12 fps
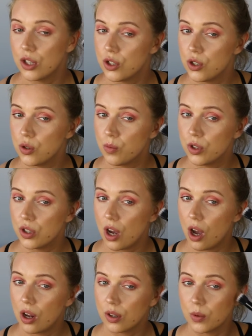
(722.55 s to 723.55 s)
To put
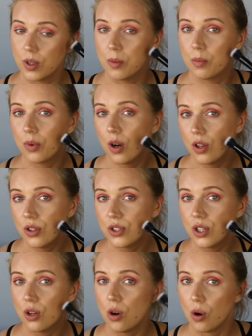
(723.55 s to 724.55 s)
on green
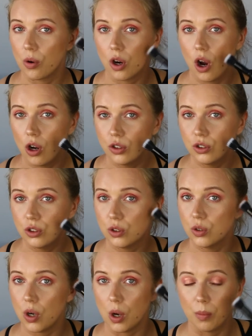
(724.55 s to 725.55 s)
bronzer or
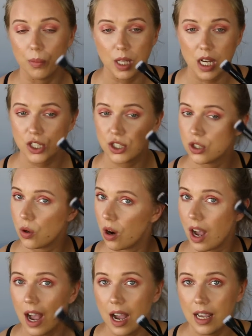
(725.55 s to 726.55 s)
contour or blush
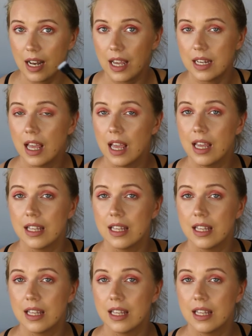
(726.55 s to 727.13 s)
or highlight.